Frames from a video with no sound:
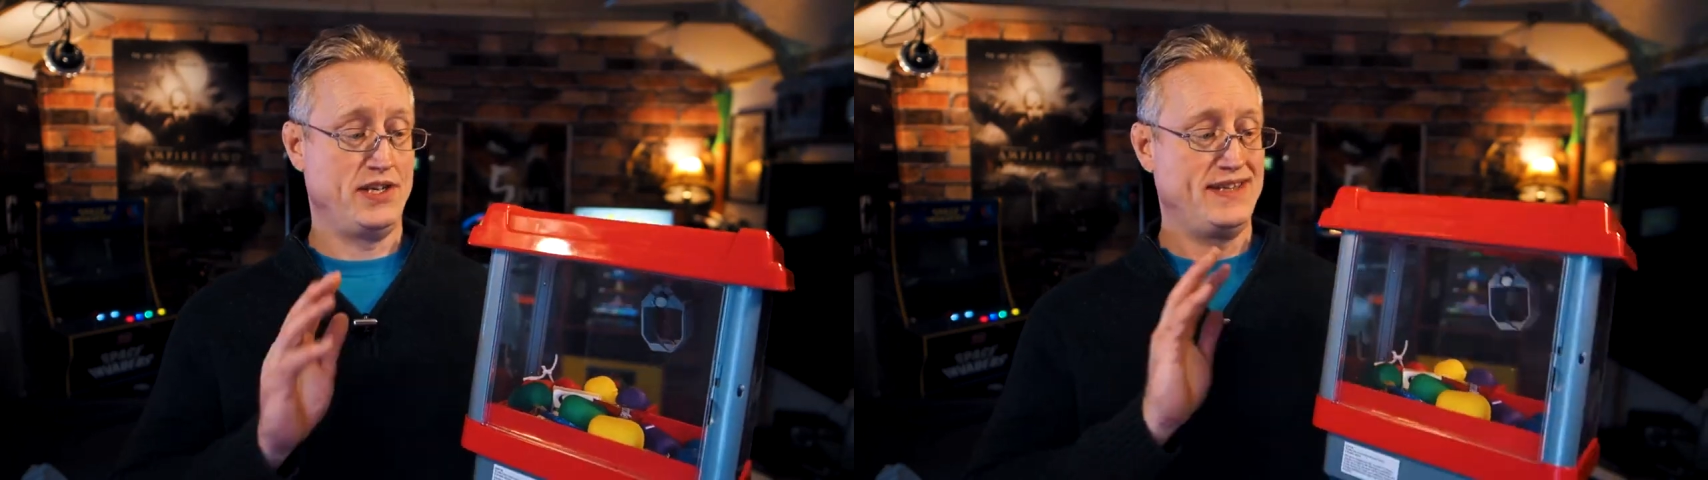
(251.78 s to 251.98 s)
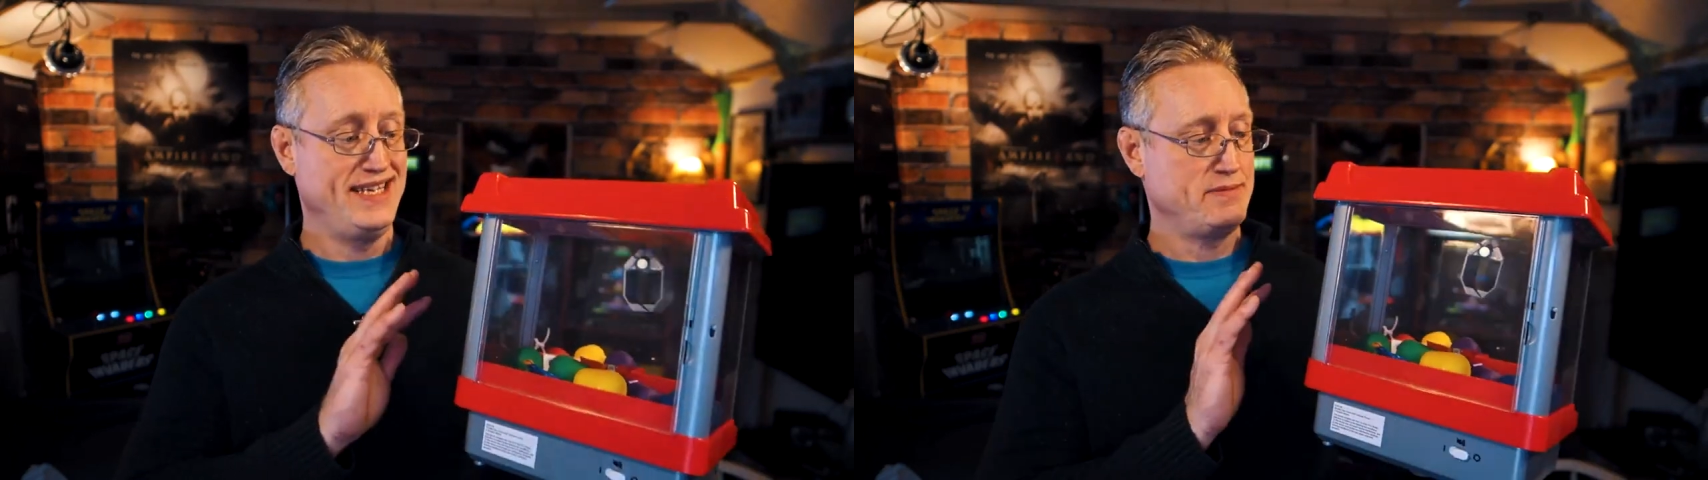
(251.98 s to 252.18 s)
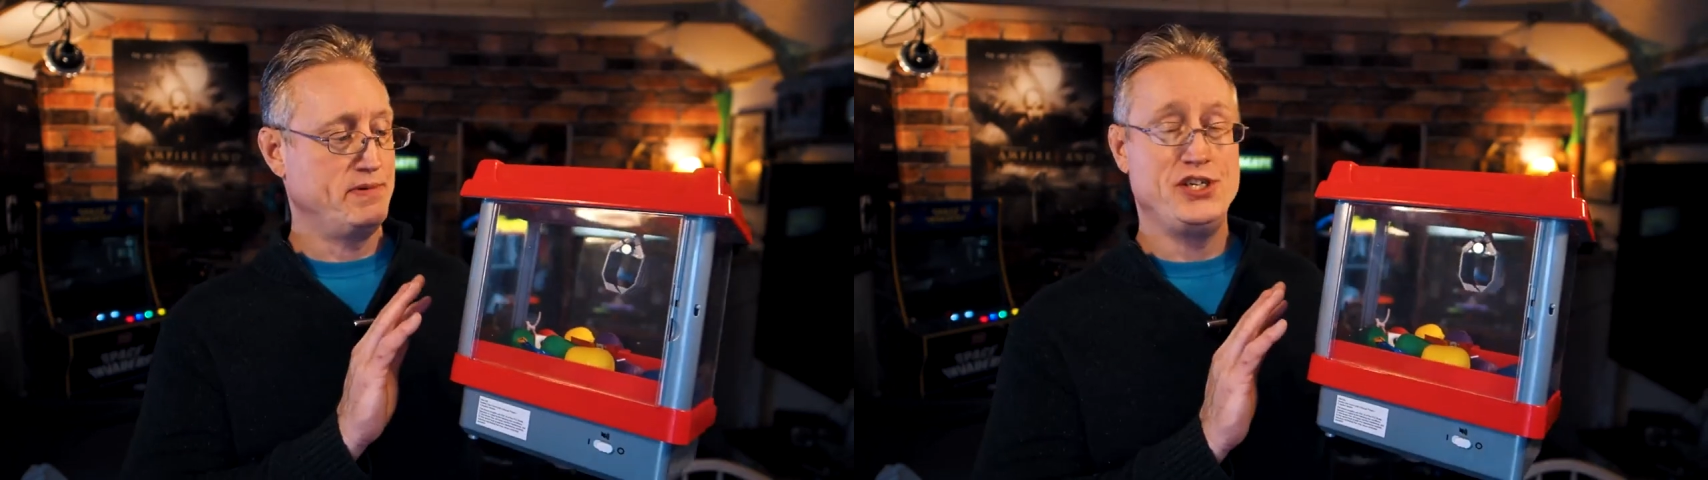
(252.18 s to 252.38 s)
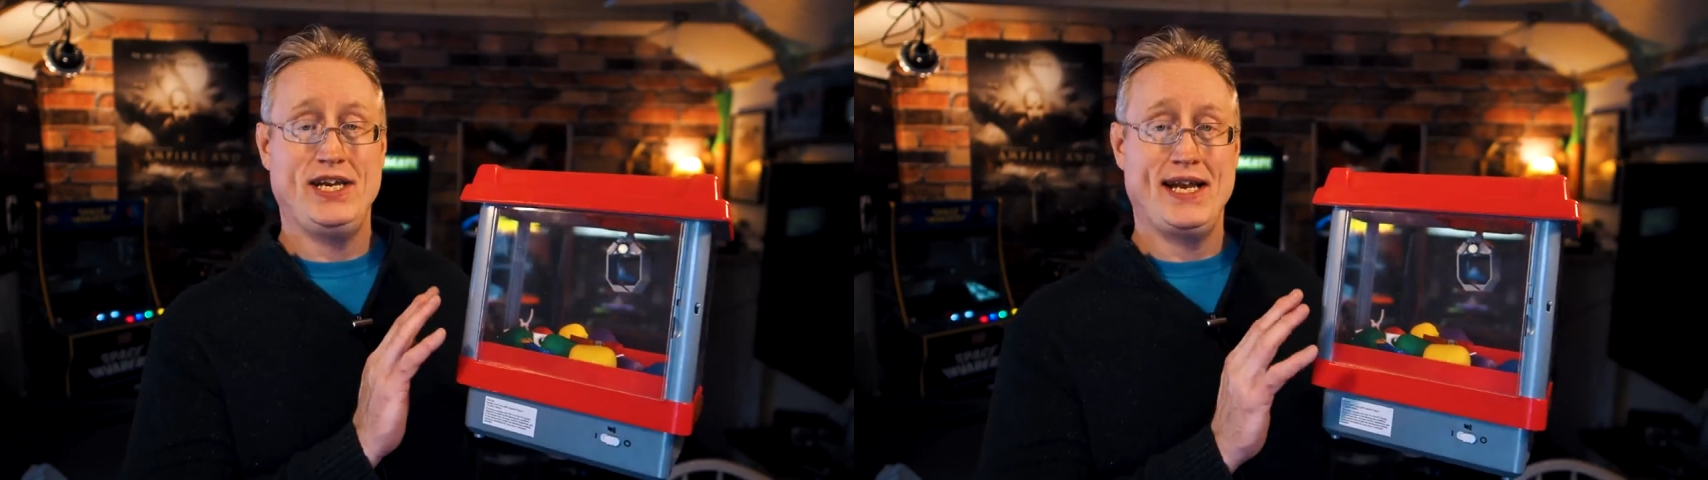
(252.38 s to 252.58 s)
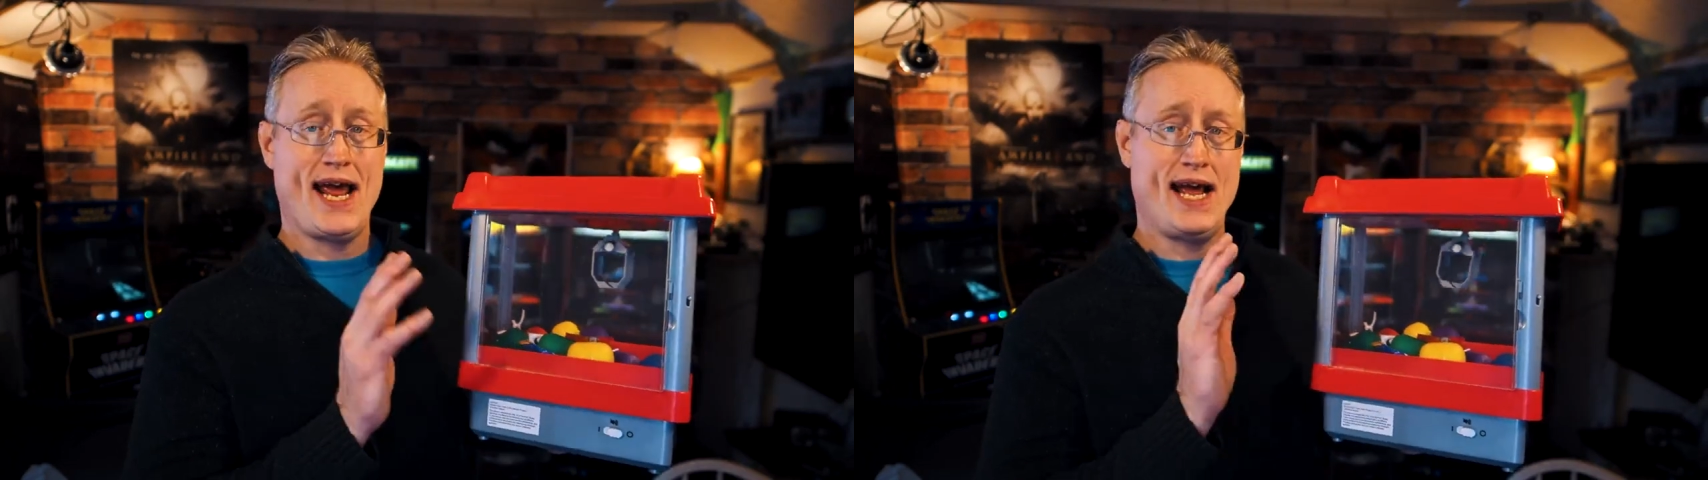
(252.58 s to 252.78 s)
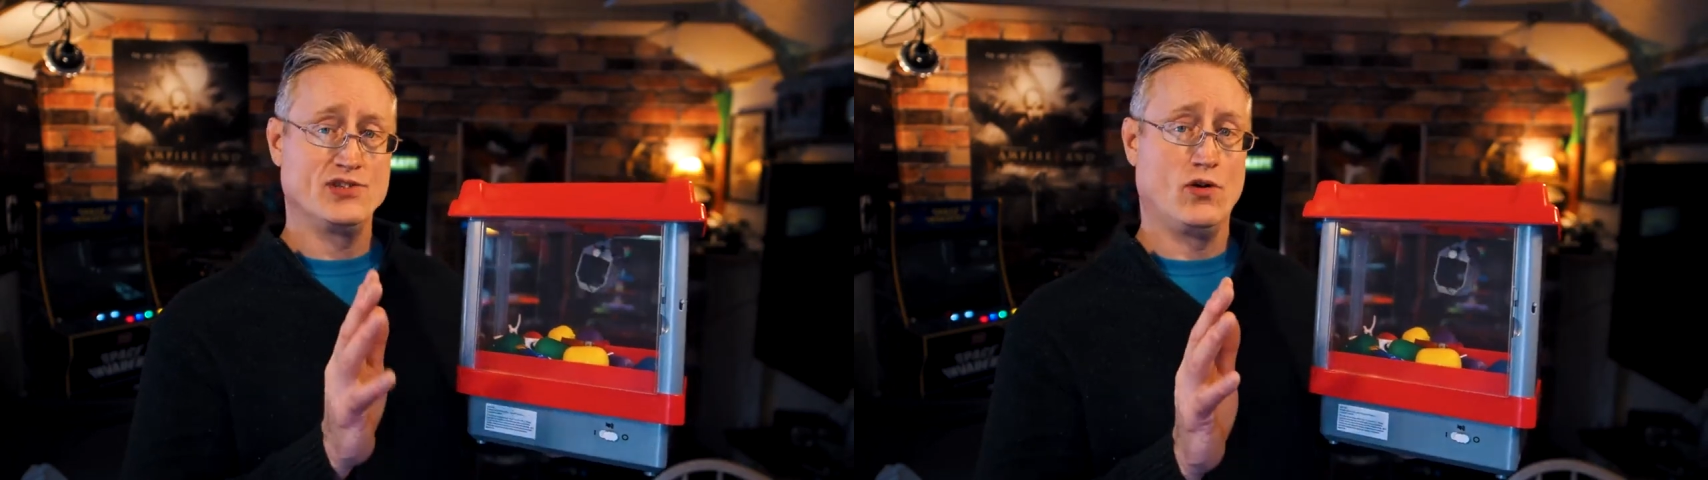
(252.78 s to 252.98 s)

that this machine has